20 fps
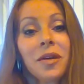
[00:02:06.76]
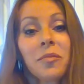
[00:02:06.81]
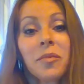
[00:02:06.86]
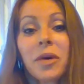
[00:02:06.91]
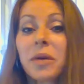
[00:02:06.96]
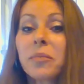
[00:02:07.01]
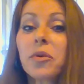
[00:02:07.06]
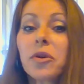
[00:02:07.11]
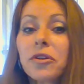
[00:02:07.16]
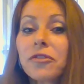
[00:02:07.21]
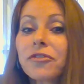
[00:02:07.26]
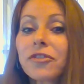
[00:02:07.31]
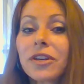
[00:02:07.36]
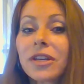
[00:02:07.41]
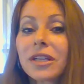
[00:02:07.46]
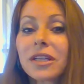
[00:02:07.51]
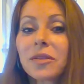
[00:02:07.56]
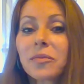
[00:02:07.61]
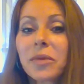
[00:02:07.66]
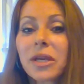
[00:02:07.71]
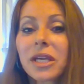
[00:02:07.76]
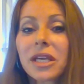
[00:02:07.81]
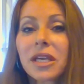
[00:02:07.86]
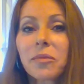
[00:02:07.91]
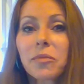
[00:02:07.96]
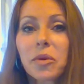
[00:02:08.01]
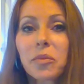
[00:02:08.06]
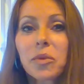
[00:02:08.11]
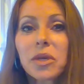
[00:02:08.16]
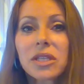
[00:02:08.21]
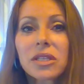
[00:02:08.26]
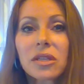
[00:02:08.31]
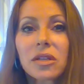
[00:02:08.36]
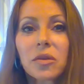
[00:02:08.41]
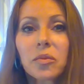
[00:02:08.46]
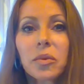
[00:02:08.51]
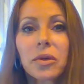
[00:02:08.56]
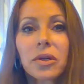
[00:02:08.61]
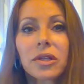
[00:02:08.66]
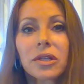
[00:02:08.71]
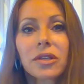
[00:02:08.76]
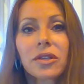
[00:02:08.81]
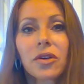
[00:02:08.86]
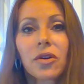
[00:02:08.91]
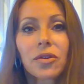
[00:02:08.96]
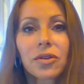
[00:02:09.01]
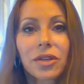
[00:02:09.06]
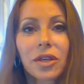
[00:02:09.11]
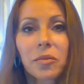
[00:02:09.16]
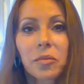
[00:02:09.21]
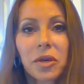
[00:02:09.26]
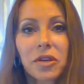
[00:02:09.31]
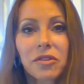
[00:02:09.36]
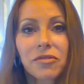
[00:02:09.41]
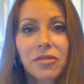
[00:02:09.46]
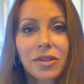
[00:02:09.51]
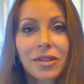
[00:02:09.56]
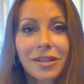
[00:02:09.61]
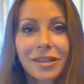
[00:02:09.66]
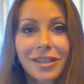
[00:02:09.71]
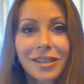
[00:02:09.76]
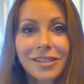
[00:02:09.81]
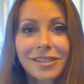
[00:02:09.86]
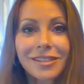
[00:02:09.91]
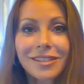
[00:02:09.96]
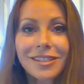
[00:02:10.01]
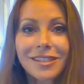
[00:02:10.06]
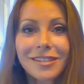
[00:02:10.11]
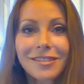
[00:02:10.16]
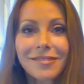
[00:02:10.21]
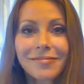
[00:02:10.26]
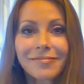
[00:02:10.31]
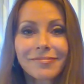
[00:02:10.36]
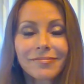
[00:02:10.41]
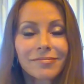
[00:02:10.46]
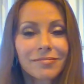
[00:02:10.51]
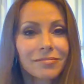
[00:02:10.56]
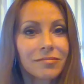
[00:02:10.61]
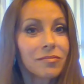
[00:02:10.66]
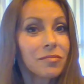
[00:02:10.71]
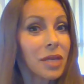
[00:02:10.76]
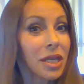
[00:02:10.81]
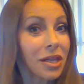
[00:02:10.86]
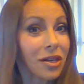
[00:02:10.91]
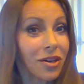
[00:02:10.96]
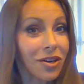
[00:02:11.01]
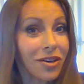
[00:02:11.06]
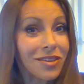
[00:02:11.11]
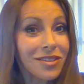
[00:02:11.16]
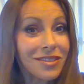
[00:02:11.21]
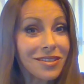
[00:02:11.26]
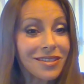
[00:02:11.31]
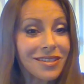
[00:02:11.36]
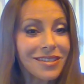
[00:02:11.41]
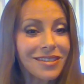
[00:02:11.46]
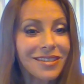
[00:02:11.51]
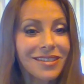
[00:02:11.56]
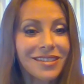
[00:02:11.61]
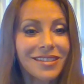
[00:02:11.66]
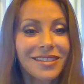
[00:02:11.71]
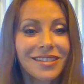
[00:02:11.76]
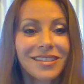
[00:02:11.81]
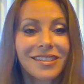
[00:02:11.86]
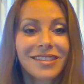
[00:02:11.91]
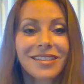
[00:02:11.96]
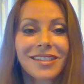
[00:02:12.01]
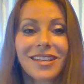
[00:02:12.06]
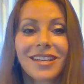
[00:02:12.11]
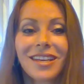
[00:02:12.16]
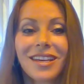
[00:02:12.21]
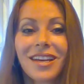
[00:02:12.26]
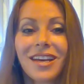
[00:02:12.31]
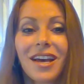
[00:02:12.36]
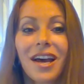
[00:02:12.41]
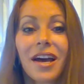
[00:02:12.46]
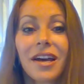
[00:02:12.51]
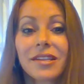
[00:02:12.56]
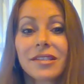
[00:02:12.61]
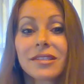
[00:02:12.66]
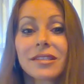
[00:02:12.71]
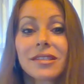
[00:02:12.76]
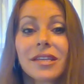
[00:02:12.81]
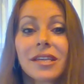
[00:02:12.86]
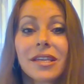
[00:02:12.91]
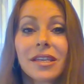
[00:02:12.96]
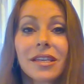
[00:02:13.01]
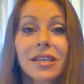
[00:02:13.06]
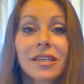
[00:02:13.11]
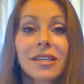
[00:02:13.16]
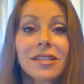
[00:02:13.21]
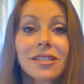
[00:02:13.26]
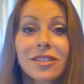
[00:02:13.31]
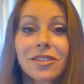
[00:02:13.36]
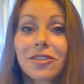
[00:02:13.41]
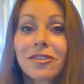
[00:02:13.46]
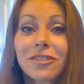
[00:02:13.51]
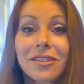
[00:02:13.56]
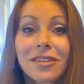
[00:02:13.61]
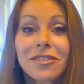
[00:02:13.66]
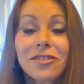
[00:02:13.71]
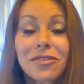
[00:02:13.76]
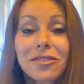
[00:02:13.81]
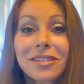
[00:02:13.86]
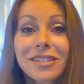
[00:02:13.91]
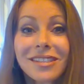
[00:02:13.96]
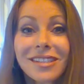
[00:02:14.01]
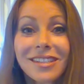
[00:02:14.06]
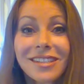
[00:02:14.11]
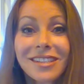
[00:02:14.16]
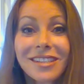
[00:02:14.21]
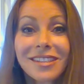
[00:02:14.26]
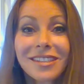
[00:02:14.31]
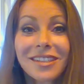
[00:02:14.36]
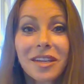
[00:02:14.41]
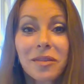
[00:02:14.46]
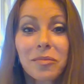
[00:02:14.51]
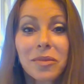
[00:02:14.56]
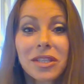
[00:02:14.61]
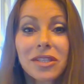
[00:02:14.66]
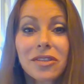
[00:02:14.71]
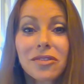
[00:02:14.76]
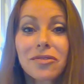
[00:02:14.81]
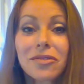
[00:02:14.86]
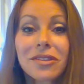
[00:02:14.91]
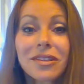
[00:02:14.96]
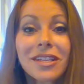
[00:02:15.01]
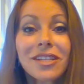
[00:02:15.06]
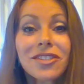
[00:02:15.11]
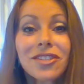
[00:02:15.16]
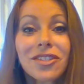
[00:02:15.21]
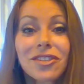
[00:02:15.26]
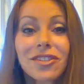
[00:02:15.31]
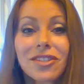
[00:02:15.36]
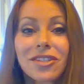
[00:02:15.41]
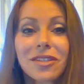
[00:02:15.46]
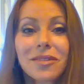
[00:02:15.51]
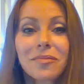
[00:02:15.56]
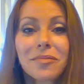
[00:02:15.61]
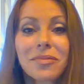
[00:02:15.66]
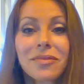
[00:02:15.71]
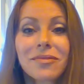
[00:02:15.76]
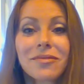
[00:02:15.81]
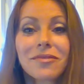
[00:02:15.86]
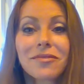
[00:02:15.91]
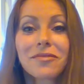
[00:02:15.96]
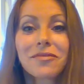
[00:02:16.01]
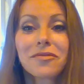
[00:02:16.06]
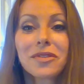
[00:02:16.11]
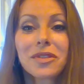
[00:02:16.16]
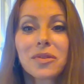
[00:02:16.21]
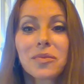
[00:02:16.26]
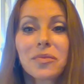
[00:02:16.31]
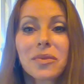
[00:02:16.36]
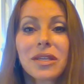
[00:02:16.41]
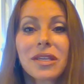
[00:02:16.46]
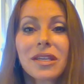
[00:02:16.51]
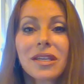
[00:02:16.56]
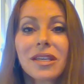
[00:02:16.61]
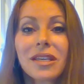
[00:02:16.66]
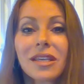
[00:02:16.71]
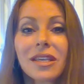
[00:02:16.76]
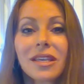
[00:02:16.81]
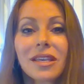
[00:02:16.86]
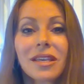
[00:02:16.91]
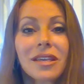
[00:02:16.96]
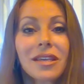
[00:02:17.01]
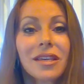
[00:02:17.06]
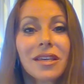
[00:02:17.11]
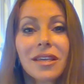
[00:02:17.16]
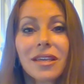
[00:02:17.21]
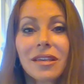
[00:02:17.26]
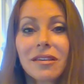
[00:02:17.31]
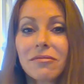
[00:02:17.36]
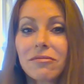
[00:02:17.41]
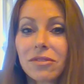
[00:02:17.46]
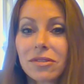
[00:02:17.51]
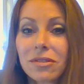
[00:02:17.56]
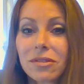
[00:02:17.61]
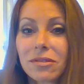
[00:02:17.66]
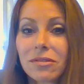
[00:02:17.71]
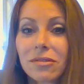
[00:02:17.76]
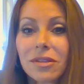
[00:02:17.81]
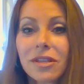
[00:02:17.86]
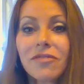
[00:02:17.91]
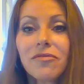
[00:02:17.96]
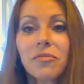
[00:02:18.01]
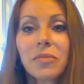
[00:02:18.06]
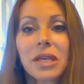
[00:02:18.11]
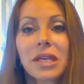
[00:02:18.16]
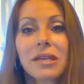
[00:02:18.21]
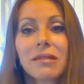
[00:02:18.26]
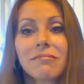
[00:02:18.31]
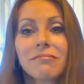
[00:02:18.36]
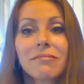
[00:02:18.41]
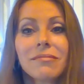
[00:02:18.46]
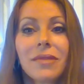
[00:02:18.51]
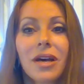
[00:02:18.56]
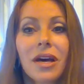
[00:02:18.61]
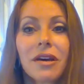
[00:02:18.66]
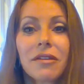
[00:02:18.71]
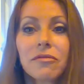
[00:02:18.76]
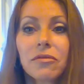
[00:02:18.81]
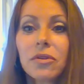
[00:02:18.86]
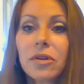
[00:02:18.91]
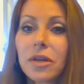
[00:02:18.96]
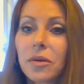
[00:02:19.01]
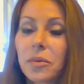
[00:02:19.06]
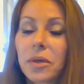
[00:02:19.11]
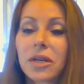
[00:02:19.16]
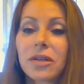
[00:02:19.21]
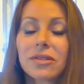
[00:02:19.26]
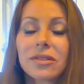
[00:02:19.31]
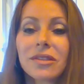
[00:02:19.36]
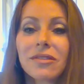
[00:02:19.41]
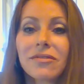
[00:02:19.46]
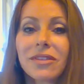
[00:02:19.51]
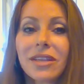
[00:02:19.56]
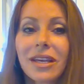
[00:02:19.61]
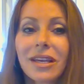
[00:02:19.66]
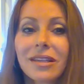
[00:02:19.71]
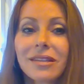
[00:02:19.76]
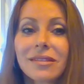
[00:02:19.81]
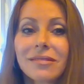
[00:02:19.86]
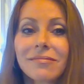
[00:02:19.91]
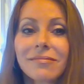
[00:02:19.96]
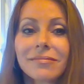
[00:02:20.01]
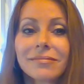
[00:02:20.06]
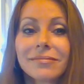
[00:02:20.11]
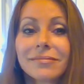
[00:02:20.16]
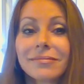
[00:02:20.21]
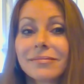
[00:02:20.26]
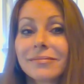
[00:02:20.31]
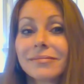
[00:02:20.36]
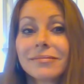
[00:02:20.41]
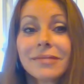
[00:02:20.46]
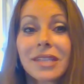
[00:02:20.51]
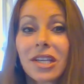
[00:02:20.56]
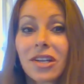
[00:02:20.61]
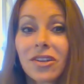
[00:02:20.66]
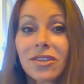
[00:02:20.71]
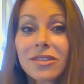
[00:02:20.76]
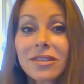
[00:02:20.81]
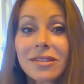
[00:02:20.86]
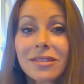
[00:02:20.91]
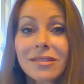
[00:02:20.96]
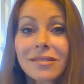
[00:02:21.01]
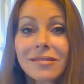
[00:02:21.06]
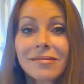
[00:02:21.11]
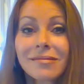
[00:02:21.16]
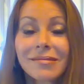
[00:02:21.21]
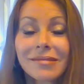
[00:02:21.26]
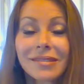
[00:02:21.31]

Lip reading: my boyfriend making me miserable and hurting my feelings because I think he's not interested in committed relationship with me. He wants to leave me. I worry because of that. Because